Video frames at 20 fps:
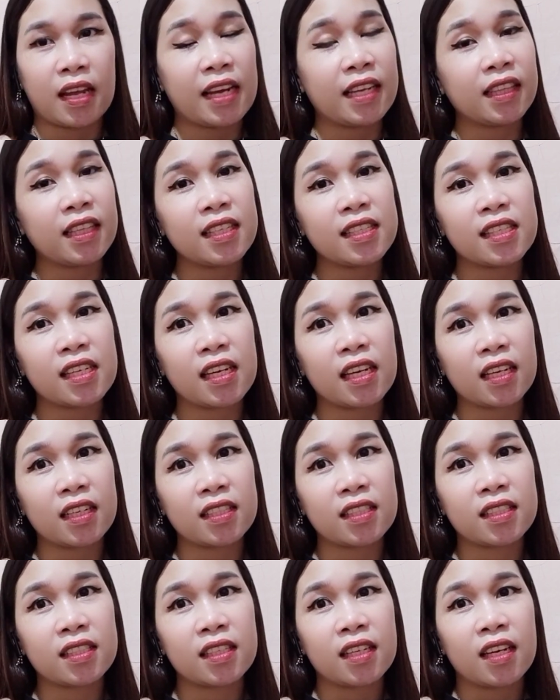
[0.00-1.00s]

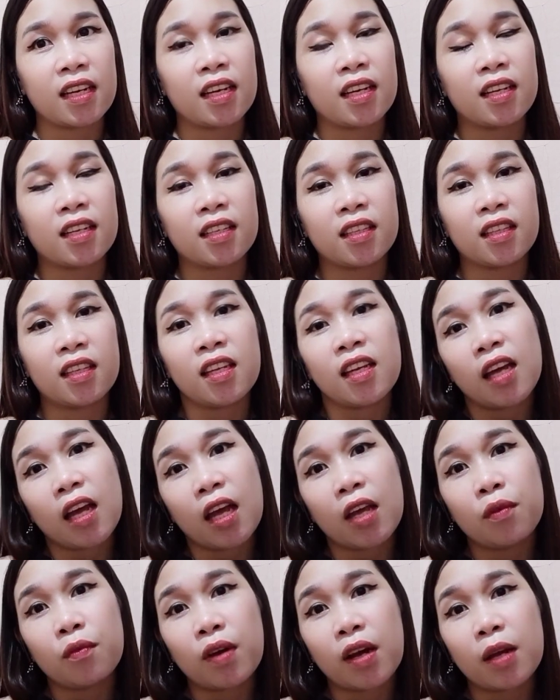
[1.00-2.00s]
96,
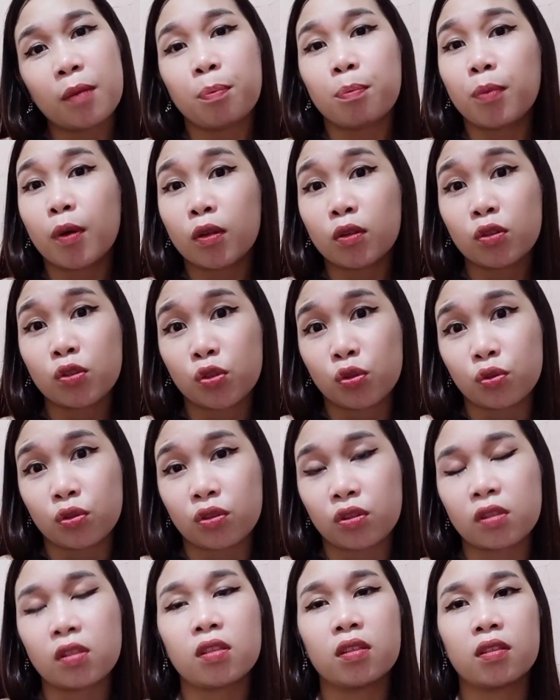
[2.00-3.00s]
DIY
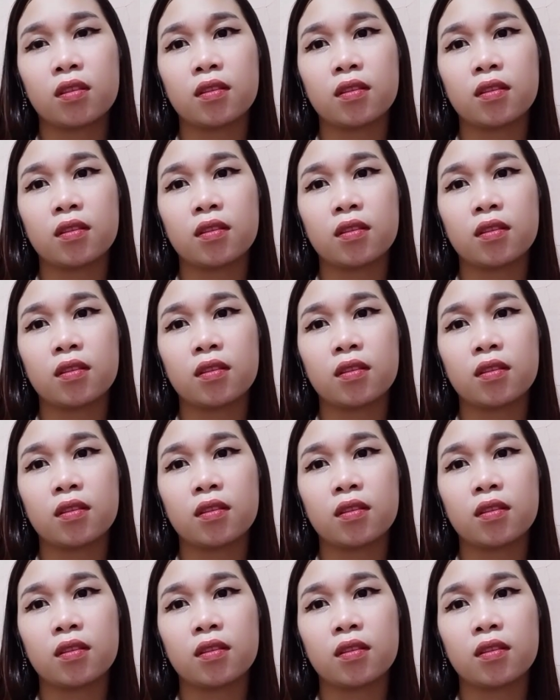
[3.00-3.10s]
photoshoot.